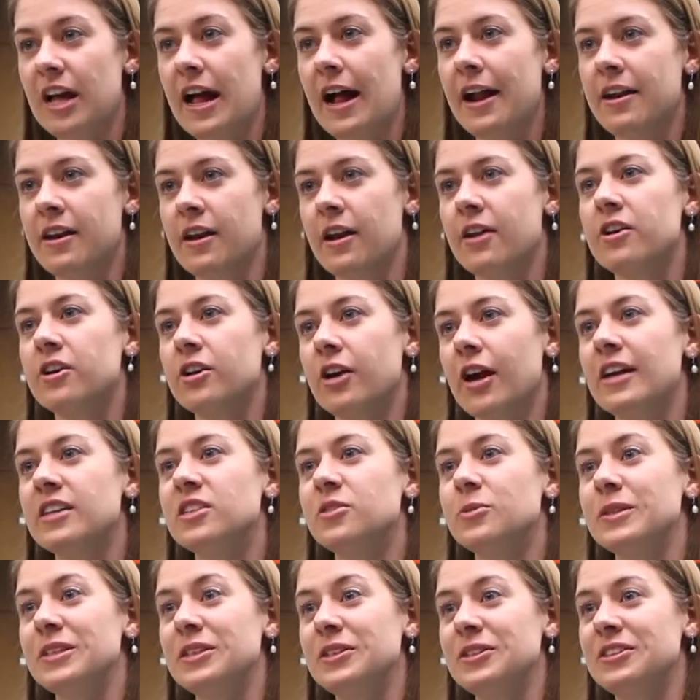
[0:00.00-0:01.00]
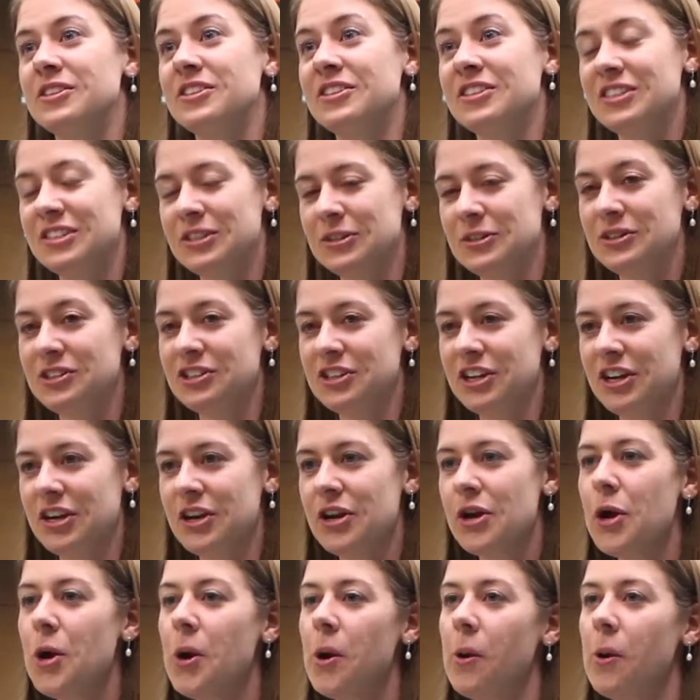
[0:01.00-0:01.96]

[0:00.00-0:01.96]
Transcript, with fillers: at an undergraduate institution,